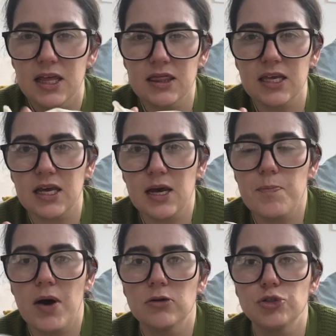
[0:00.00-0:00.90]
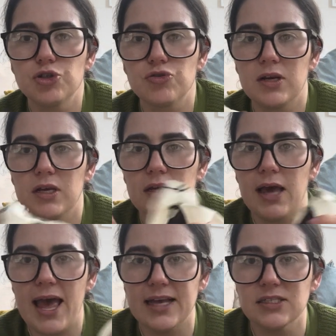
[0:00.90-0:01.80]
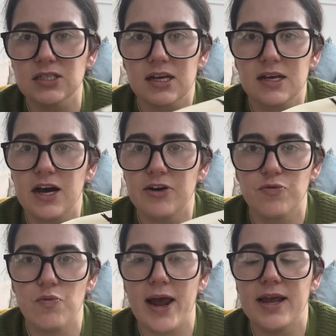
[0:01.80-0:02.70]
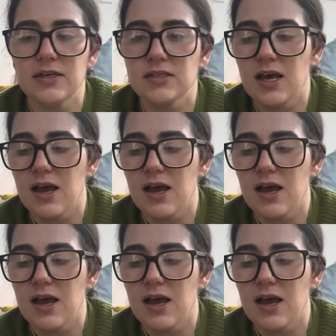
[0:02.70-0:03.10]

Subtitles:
thick upholstery-esque kind of weight.